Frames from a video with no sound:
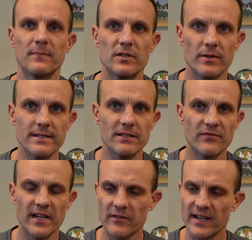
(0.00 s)
So is this
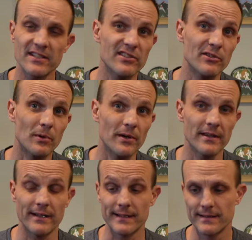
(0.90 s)
valve actually worth
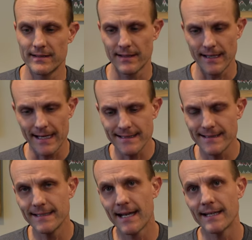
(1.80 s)
it? It's
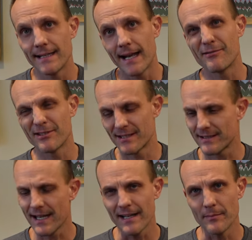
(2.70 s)
$18.99, which is
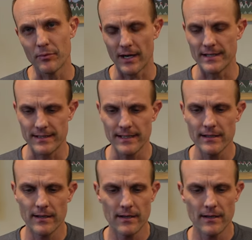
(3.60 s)
kind of pricey.